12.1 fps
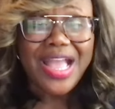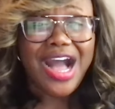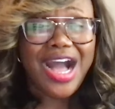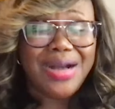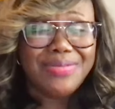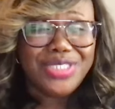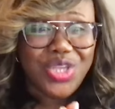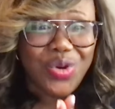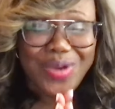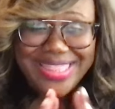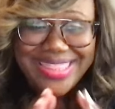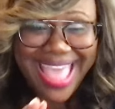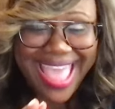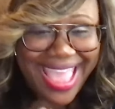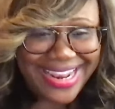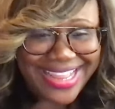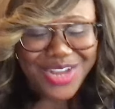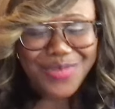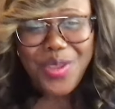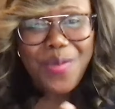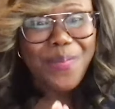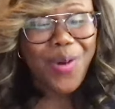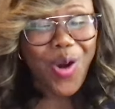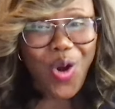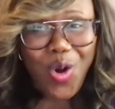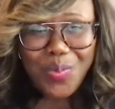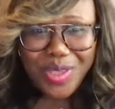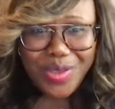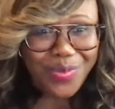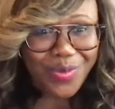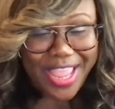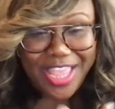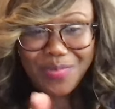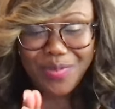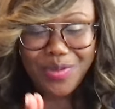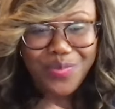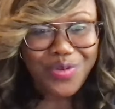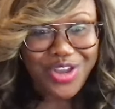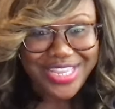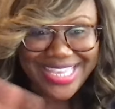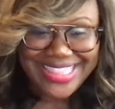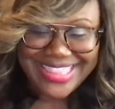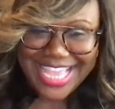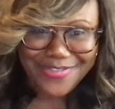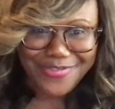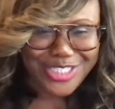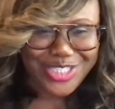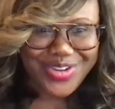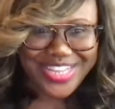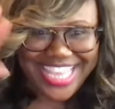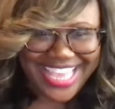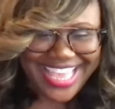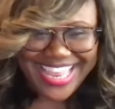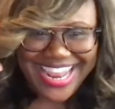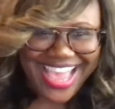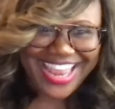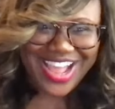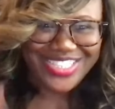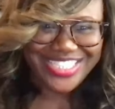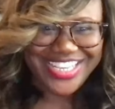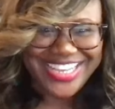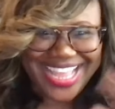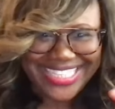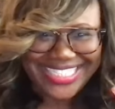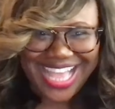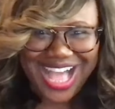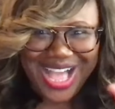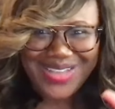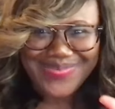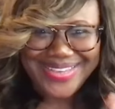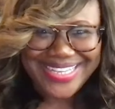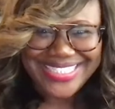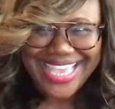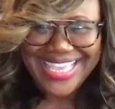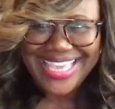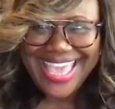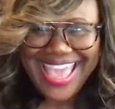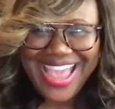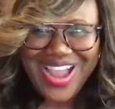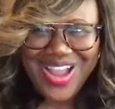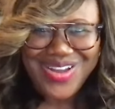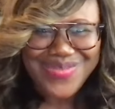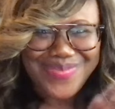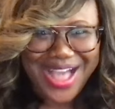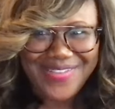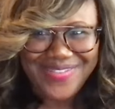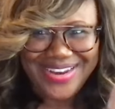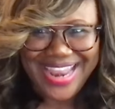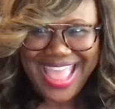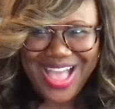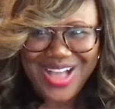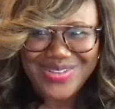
Um, so with that, be bold, be brave, be brilliant. Thanks for tuning in, and I'll see you next time. Take care. Bye for now.